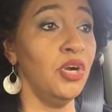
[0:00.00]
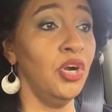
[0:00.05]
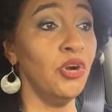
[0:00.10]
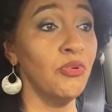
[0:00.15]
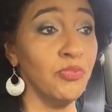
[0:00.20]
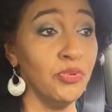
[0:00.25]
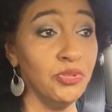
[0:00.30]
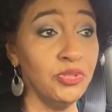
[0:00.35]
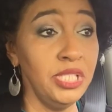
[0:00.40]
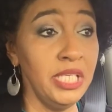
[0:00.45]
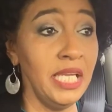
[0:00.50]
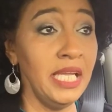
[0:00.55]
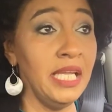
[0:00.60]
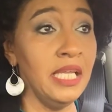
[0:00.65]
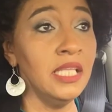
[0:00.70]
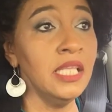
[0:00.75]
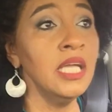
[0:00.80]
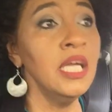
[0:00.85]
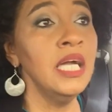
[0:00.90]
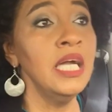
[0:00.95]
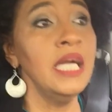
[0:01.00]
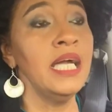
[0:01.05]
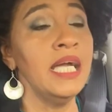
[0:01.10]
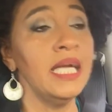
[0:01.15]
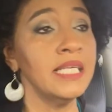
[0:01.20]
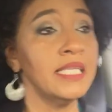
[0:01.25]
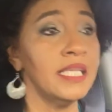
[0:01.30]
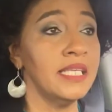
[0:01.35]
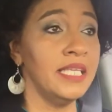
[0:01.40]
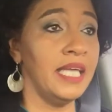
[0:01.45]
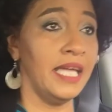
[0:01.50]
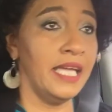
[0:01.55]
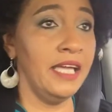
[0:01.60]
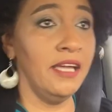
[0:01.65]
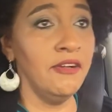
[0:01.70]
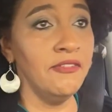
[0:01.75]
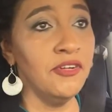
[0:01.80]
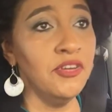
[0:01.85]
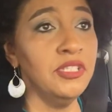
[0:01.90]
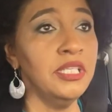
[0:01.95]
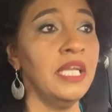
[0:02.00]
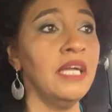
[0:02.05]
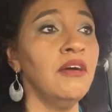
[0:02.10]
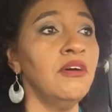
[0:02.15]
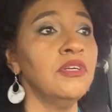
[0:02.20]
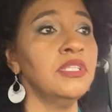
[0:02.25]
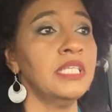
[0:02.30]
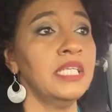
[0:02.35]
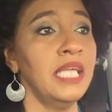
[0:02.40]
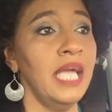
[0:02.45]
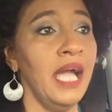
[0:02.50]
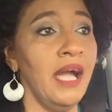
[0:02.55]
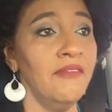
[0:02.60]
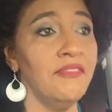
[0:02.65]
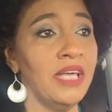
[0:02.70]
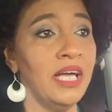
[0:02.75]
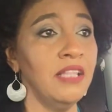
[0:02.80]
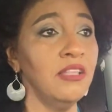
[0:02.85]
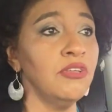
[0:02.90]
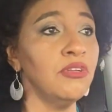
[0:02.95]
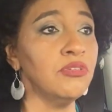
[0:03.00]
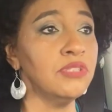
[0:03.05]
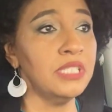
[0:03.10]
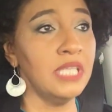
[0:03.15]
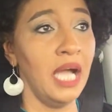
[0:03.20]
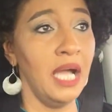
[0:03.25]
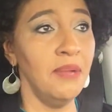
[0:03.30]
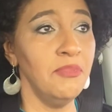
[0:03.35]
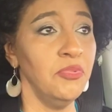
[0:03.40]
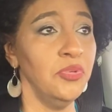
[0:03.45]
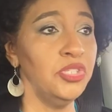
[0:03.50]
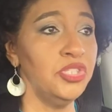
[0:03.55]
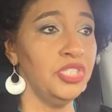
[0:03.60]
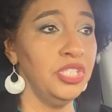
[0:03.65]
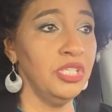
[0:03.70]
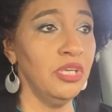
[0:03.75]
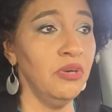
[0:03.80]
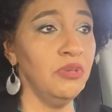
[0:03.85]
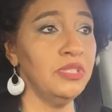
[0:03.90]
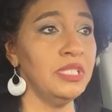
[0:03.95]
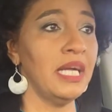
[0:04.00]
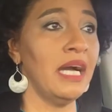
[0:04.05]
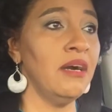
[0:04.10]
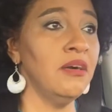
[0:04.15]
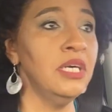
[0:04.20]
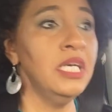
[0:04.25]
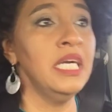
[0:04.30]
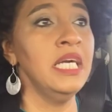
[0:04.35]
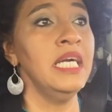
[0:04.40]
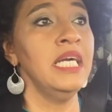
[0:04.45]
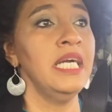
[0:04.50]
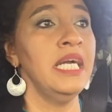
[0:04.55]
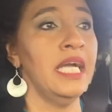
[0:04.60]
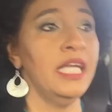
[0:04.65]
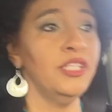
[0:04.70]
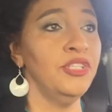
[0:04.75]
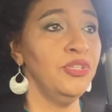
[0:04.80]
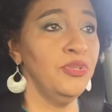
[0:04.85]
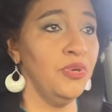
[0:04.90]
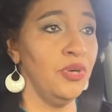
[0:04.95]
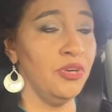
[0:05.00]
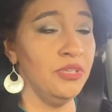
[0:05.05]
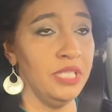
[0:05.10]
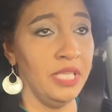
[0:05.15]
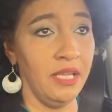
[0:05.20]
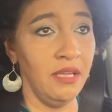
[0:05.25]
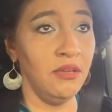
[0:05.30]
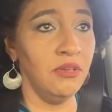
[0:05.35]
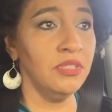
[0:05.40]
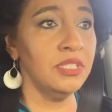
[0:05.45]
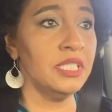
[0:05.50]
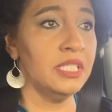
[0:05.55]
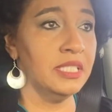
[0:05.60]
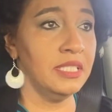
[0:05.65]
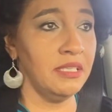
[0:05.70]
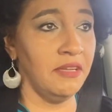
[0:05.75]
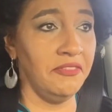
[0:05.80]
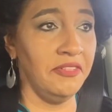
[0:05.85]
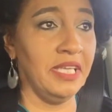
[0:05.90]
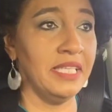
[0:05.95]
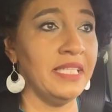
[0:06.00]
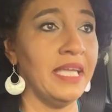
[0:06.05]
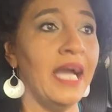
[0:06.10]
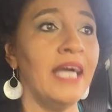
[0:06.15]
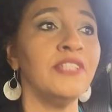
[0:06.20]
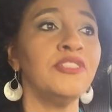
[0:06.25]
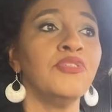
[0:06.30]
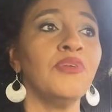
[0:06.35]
her routine is to take care of her nails and have that little time where she goes out and do her nails and stuff like that.